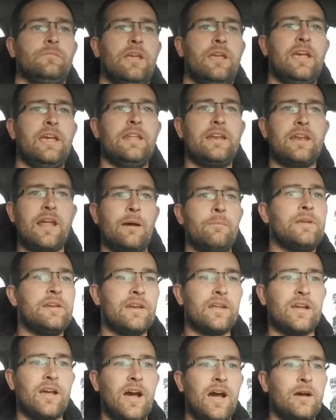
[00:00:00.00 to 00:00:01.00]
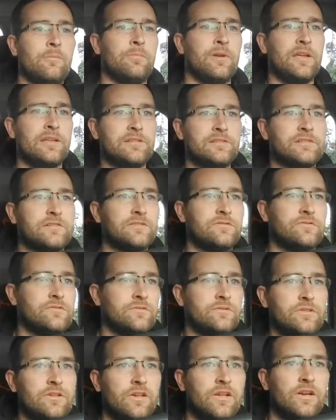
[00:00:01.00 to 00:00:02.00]
And I'm in the comments,
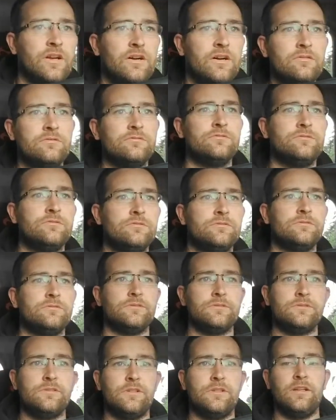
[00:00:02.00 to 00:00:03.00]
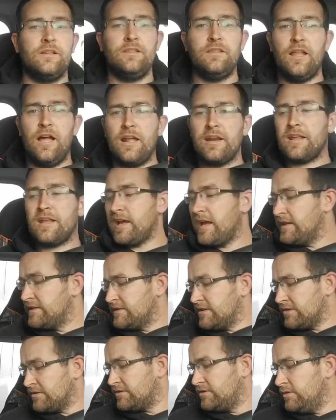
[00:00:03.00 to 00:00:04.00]
you know. A lot of
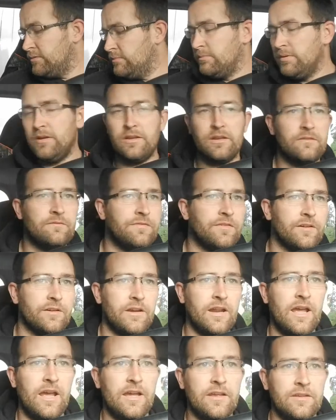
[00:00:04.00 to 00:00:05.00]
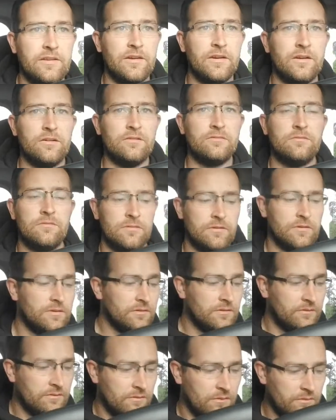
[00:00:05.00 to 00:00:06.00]
guys, they're too big for that, you know.
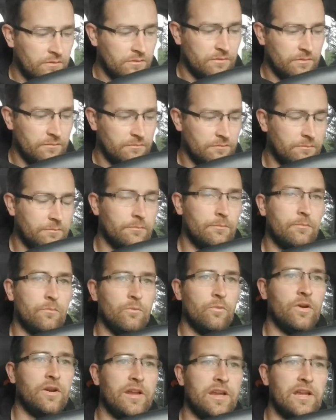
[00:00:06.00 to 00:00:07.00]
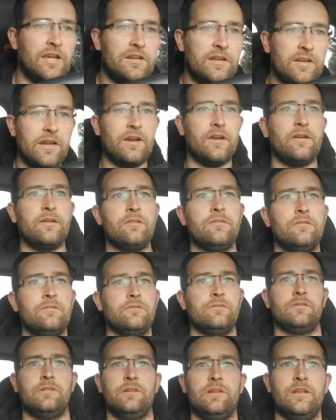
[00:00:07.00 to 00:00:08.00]
We're getting there,
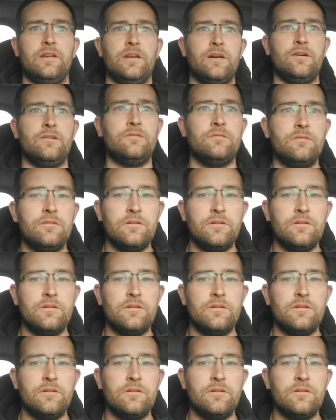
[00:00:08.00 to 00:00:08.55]
you know.